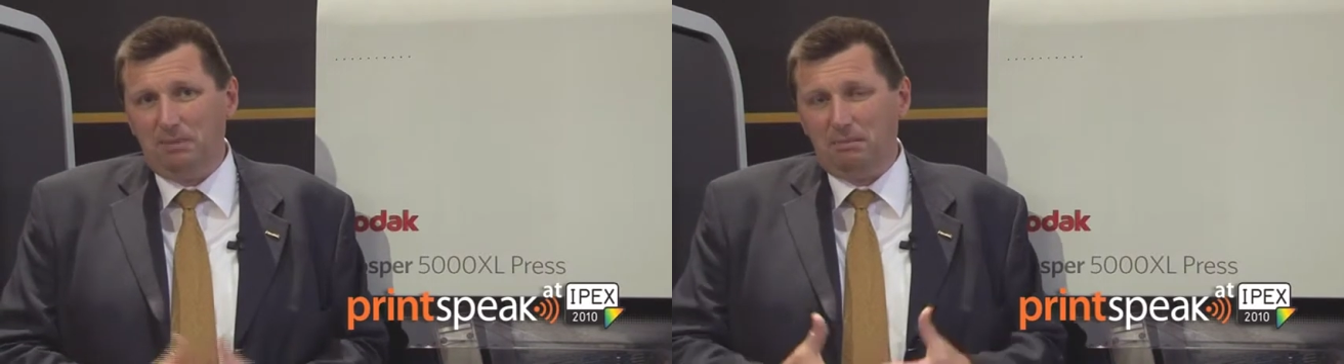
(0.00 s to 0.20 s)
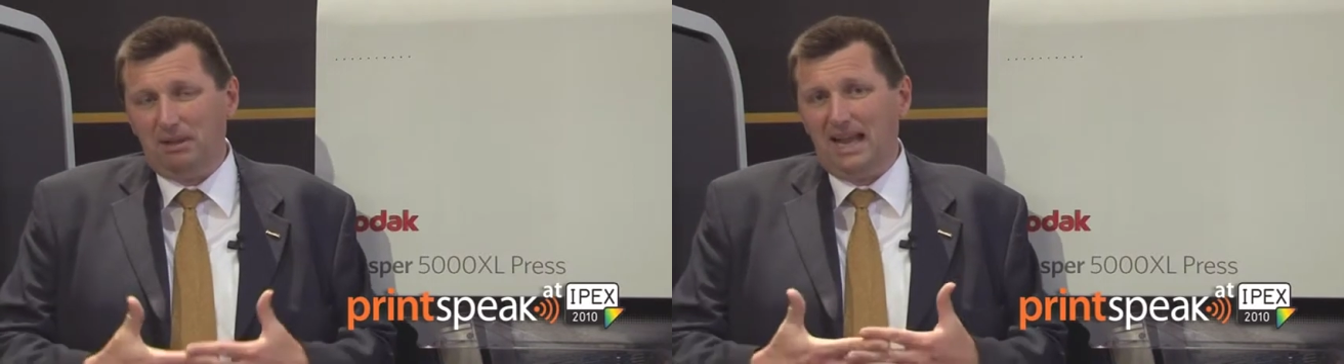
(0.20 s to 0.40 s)

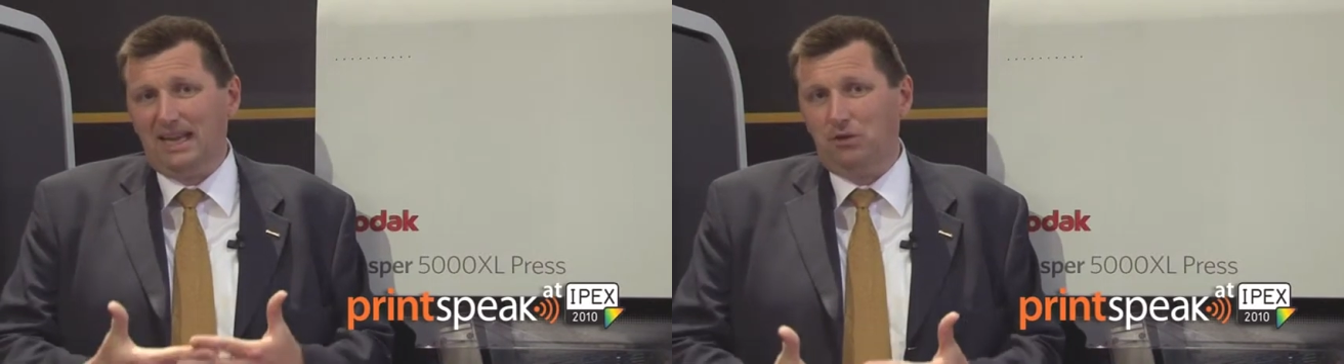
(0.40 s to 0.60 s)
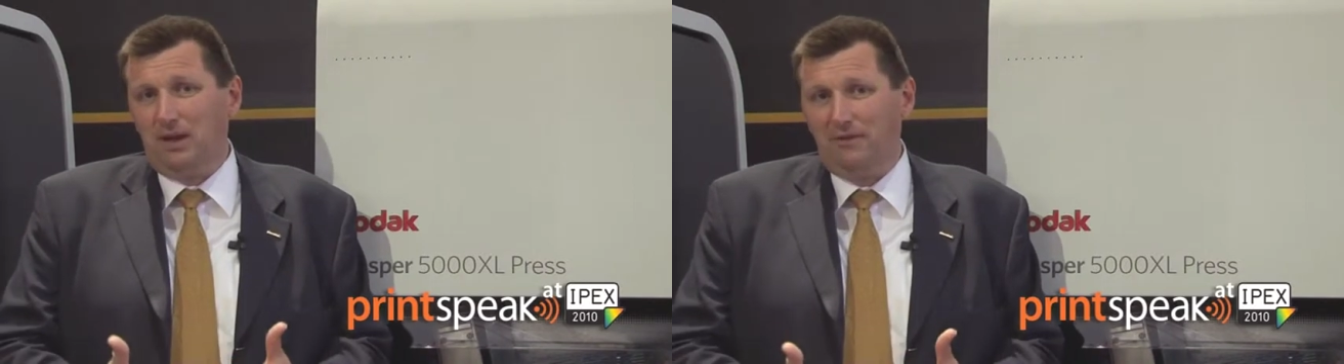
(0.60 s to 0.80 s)
People
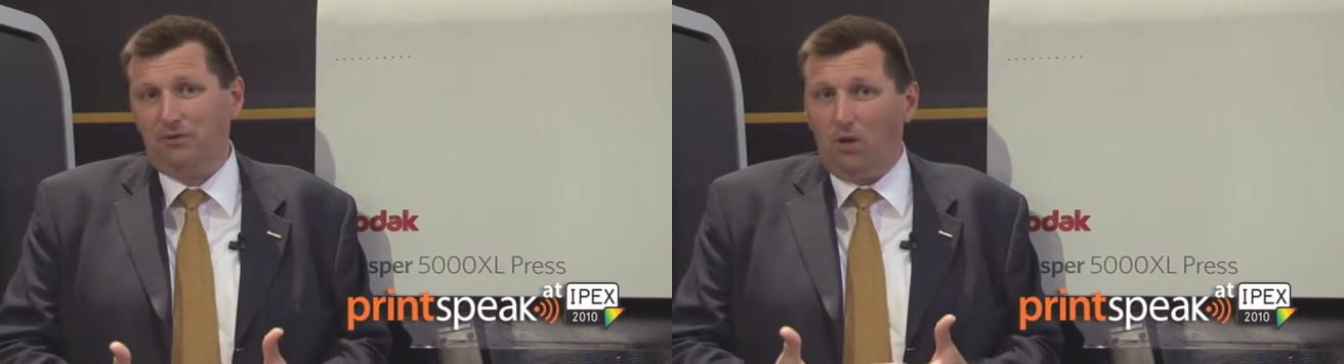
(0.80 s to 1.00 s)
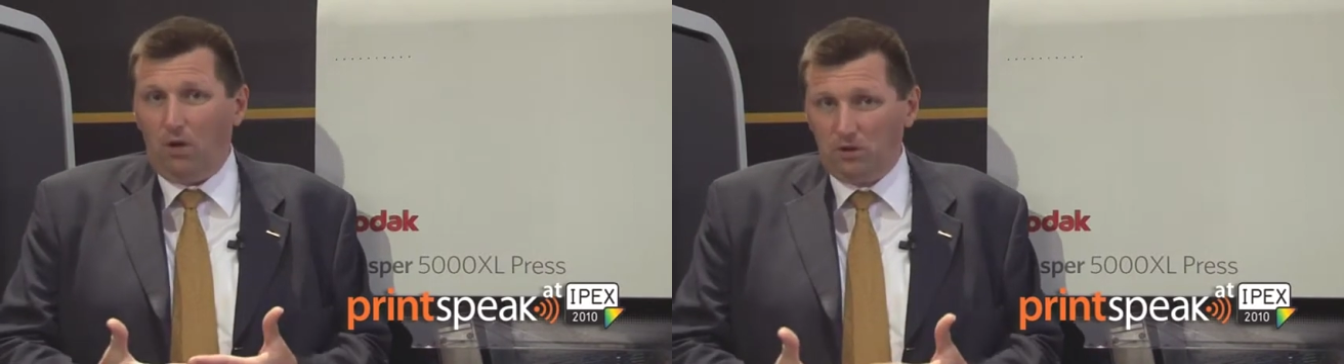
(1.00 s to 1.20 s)
like to
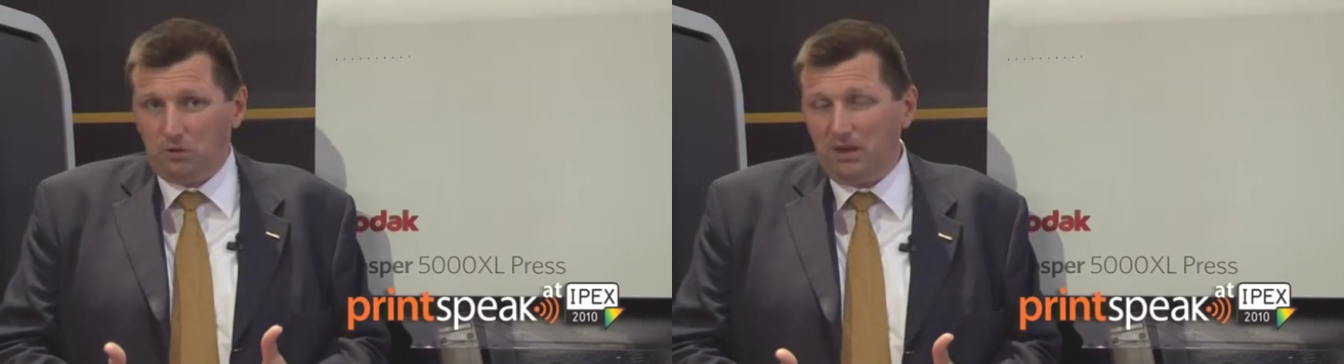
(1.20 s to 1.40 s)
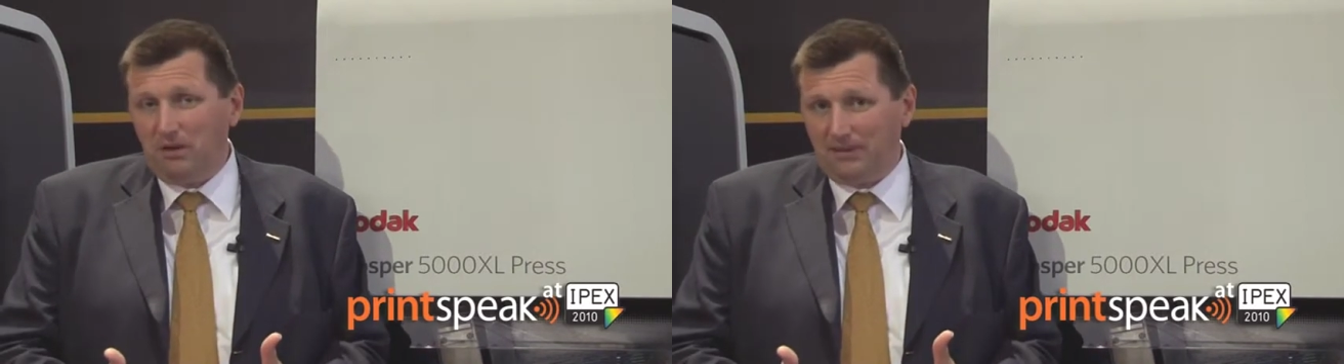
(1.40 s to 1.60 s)
have all
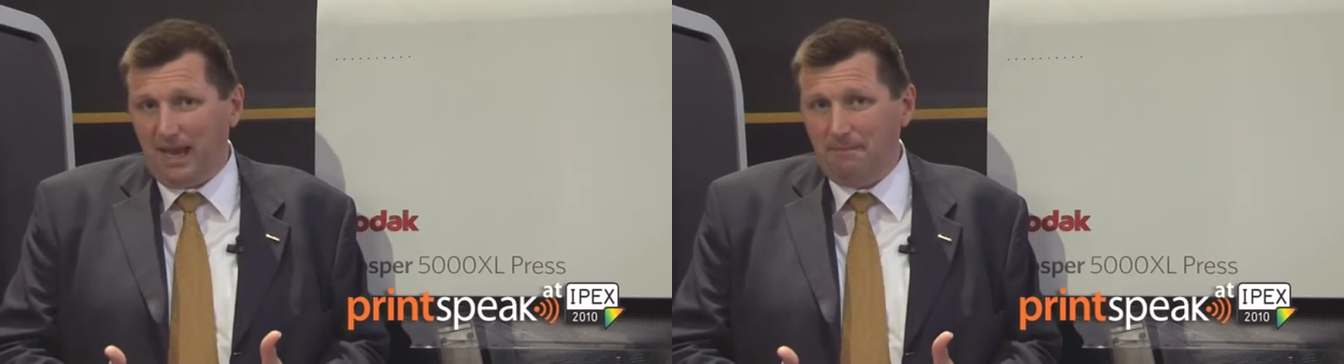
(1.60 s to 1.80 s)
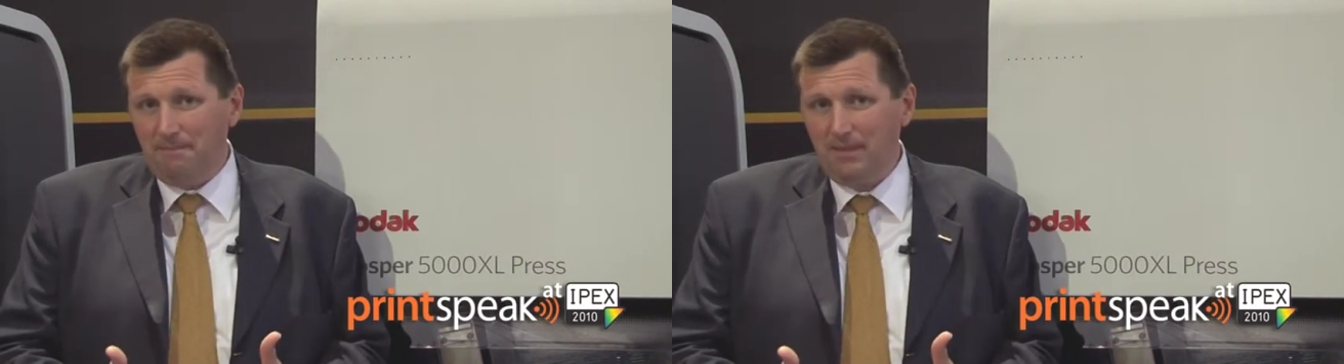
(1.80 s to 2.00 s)
three of
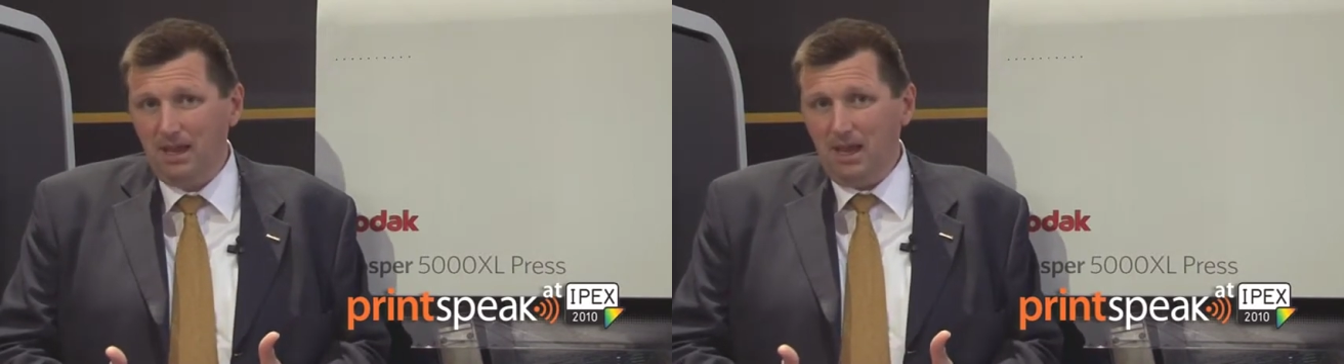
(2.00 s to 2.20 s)
them,